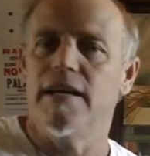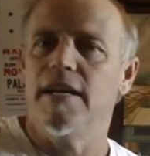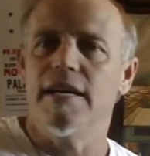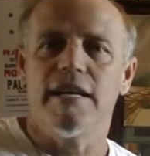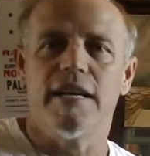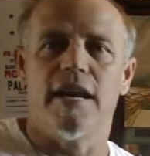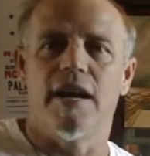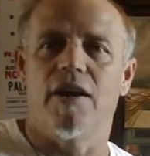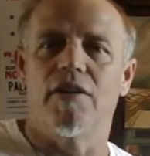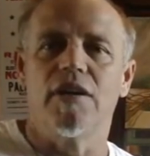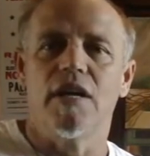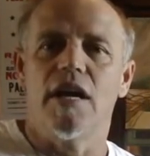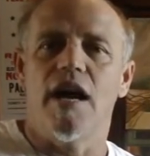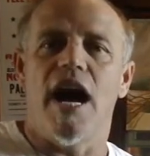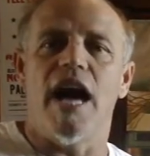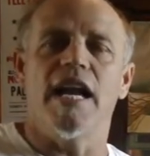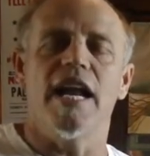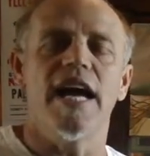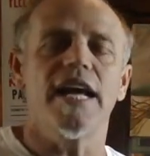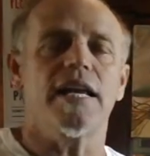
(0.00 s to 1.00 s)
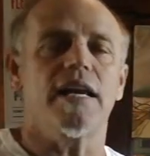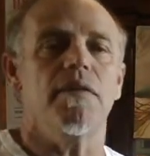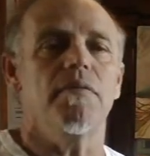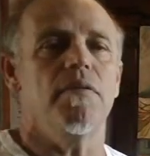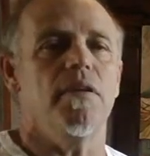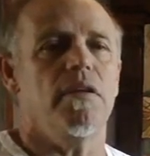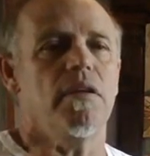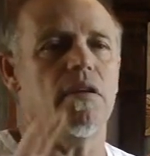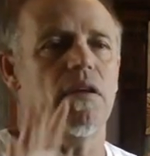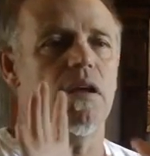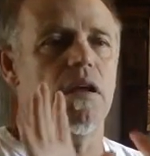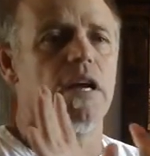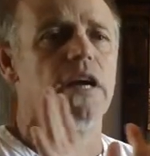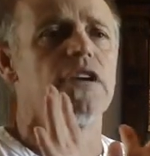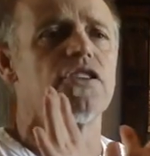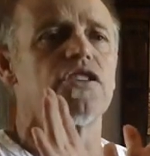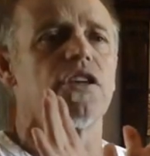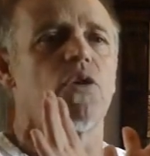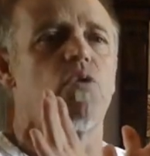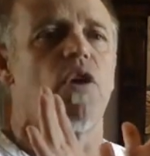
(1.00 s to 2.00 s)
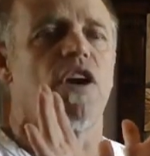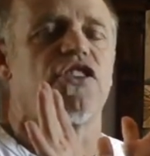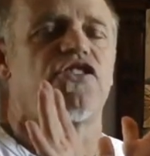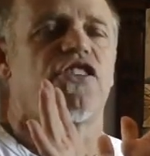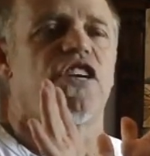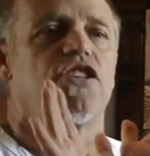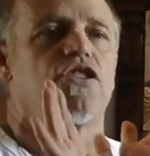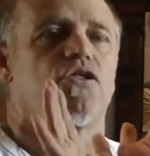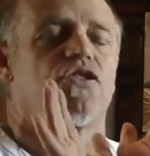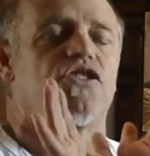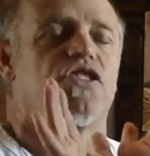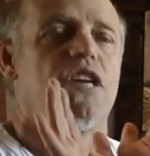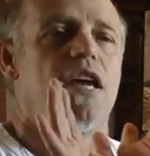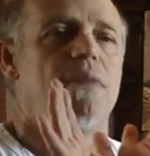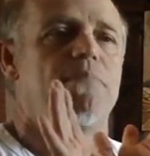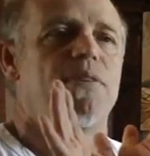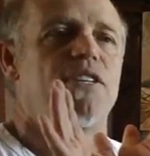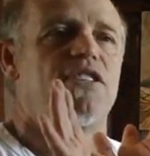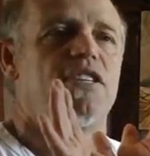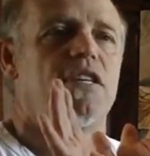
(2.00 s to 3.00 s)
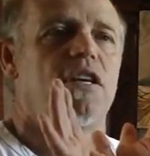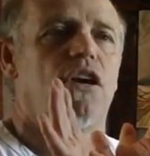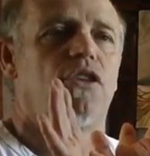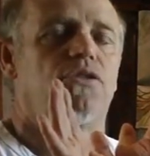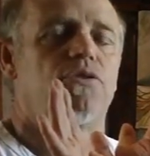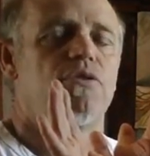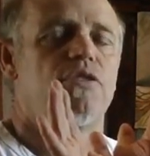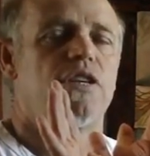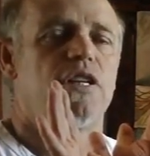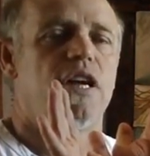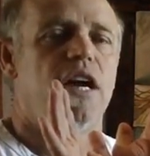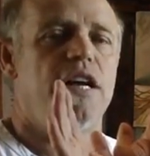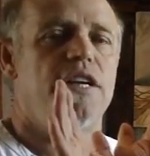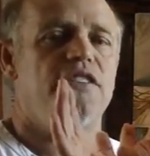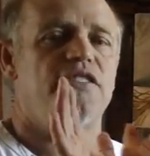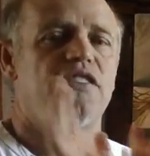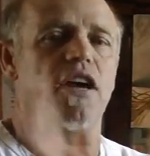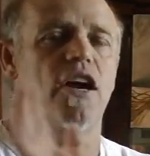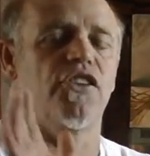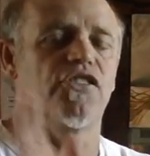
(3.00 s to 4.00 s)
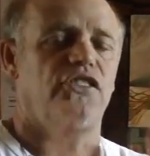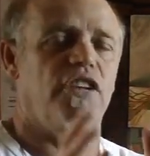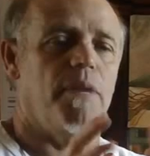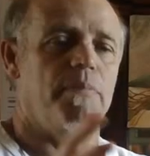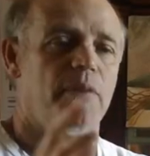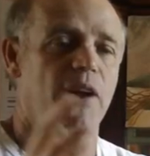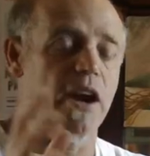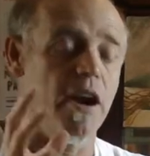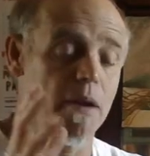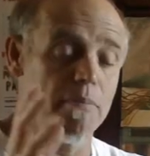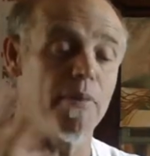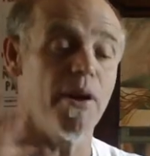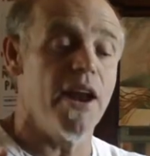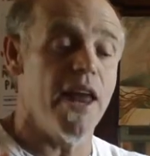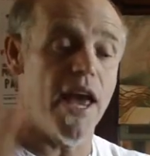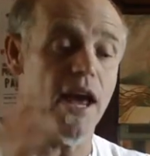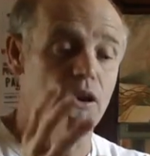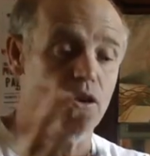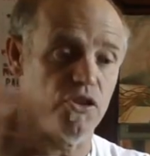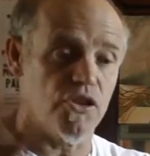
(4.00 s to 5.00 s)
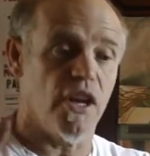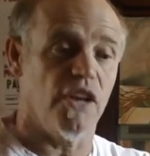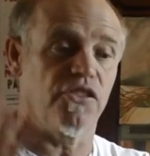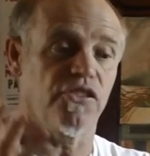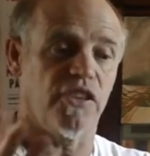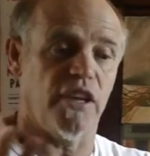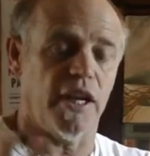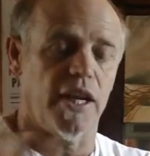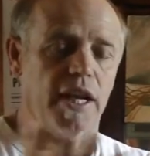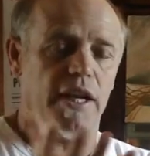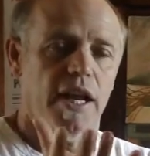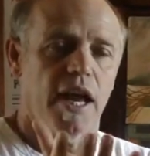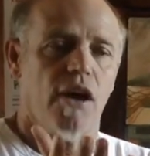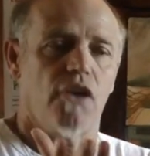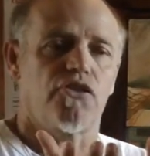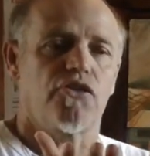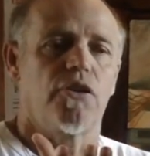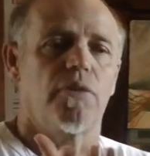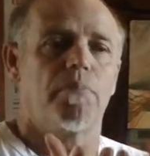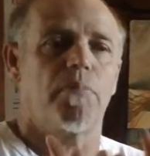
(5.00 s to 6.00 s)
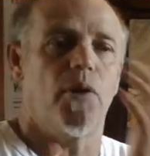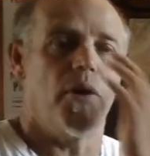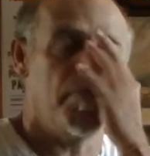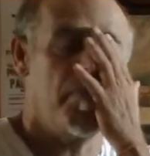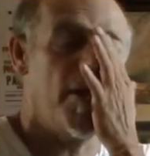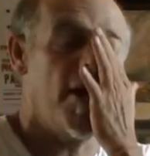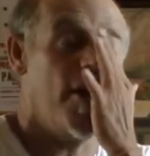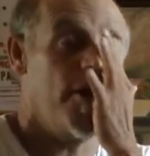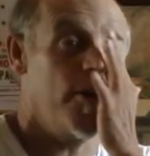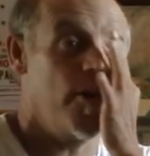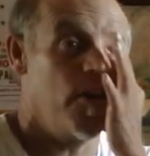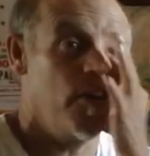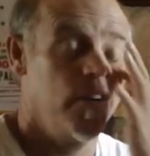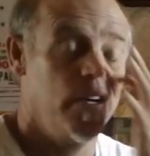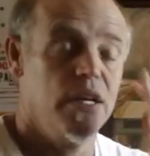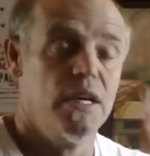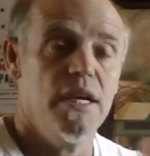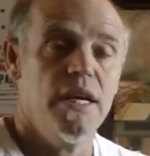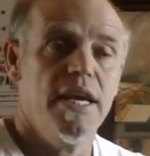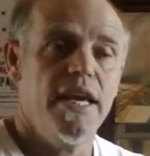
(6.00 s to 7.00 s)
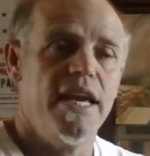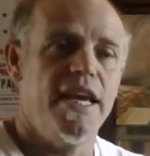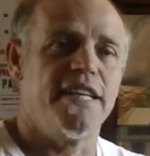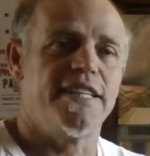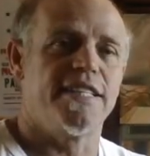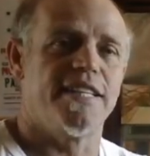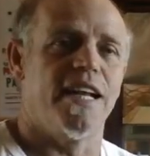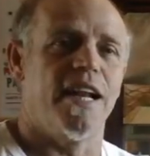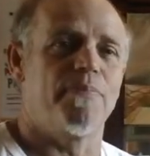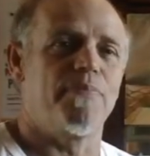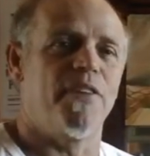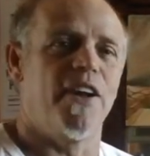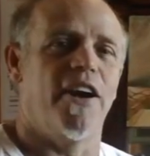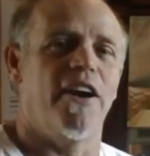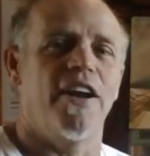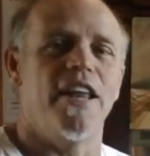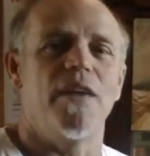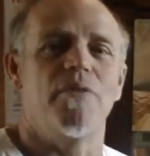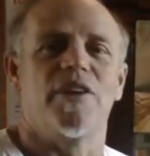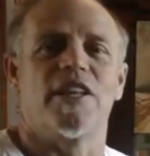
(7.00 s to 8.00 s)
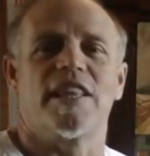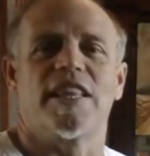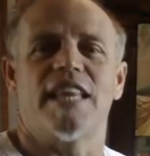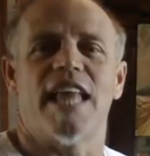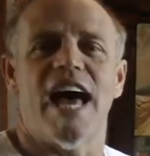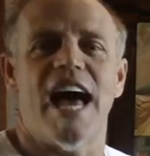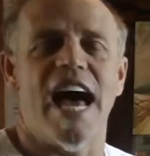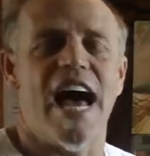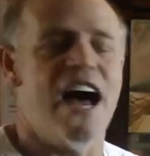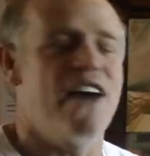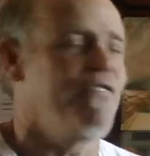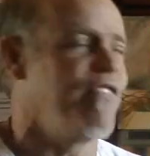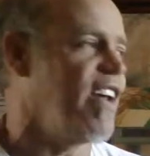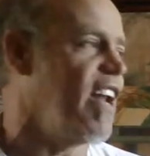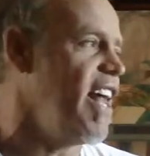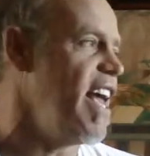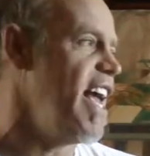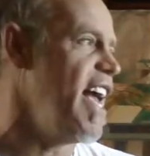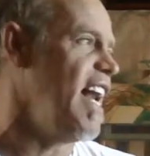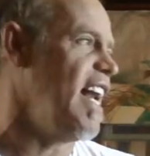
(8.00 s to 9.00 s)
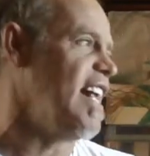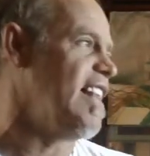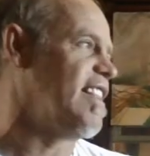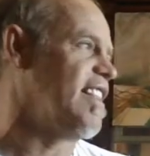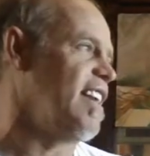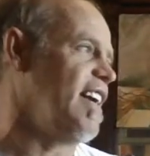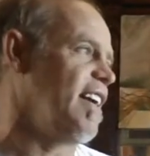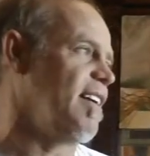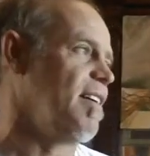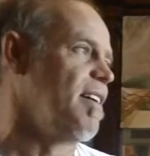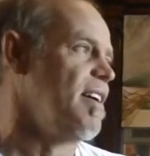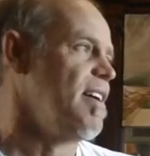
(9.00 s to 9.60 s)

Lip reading: you know, I like, here's the quintessential CNBC all through the 90s. They all set up, Aaron Burnett, who's on CNN now, it's her partner. He sat up there and he would laugh at anything.